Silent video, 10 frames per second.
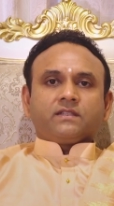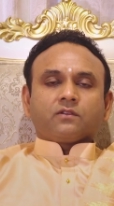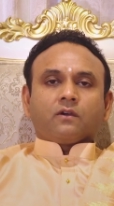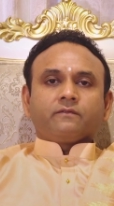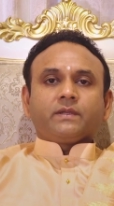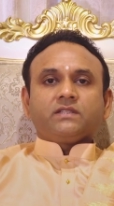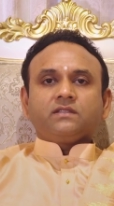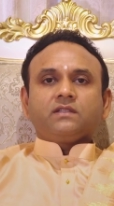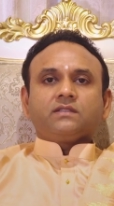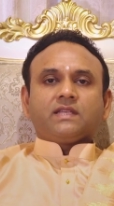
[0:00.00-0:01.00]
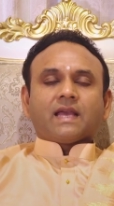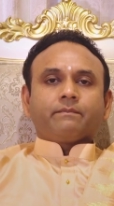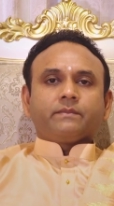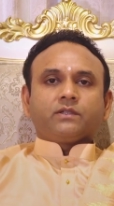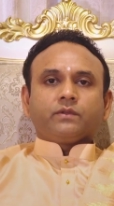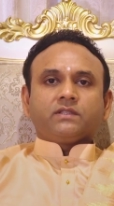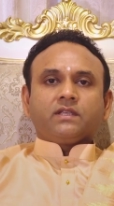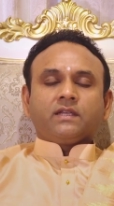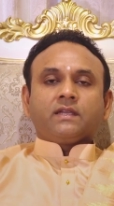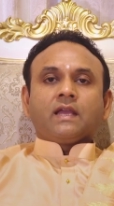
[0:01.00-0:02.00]
of bridging this gap between
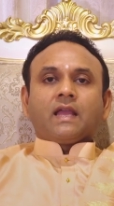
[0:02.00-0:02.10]
the